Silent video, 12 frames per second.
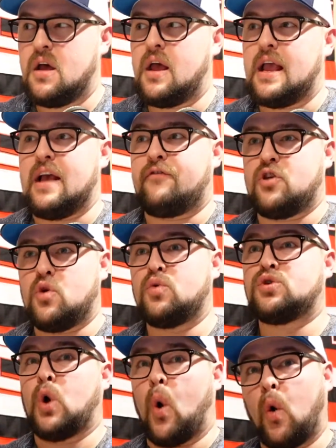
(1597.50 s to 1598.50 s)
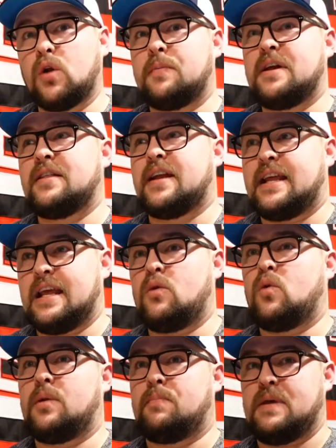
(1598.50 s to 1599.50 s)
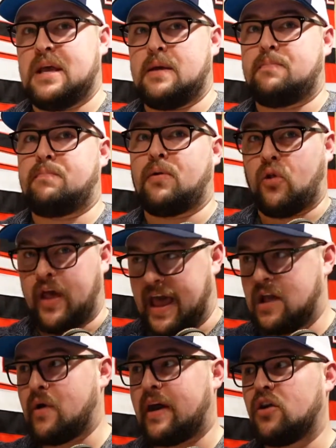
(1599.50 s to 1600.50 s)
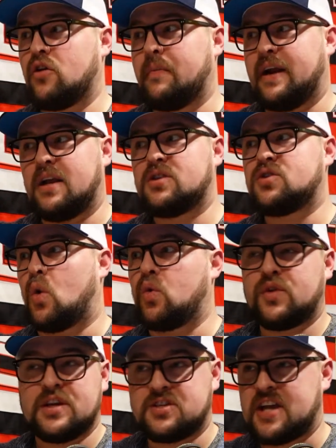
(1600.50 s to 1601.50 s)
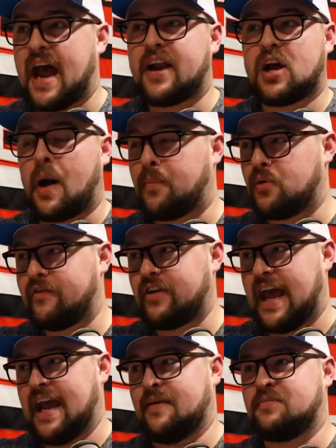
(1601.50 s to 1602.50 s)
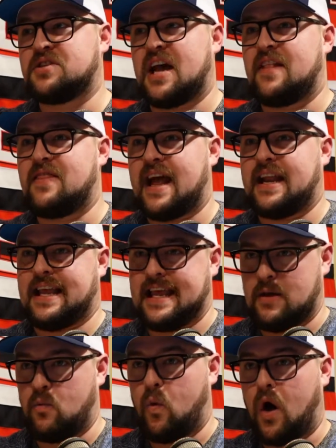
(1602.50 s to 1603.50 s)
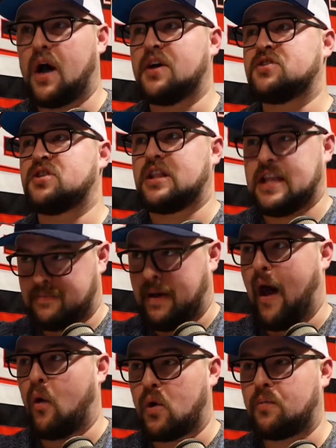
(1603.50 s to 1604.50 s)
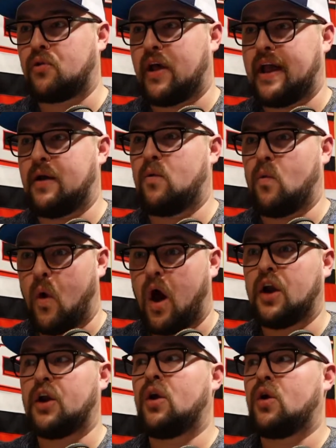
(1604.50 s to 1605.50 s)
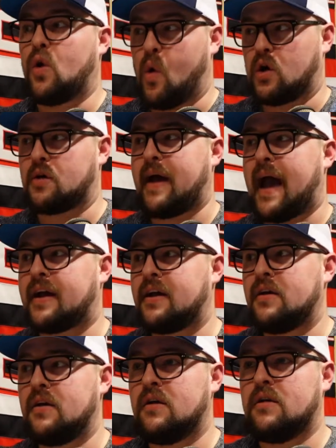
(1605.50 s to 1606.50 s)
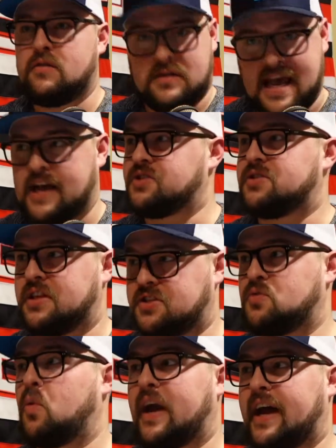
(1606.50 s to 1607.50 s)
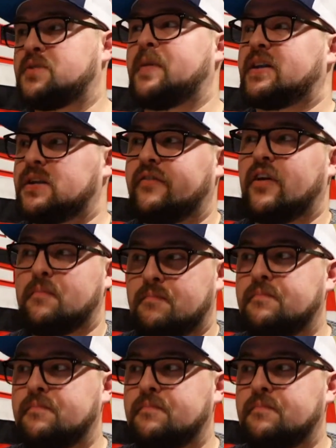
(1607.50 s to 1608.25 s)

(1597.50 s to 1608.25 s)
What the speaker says: If you told me that he would be playing regular minutes, only sat a couple of games, and that he was the power play one quarterback, yes, this is what I expected of him.